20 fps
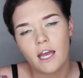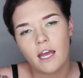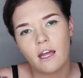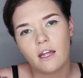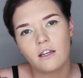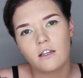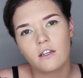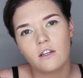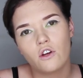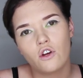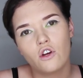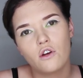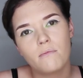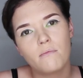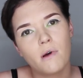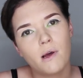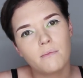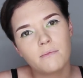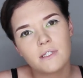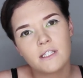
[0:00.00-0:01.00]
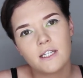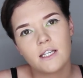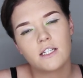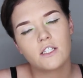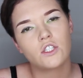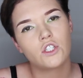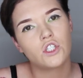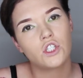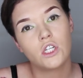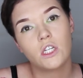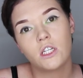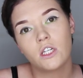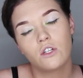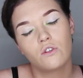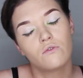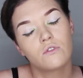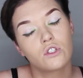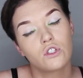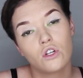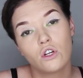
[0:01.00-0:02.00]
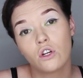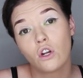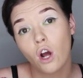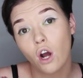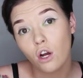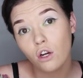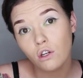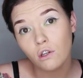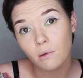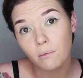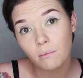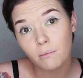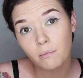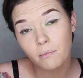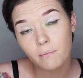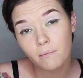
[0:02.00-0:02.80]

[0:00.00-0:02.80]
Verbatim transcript: And her mom says she didn't return home.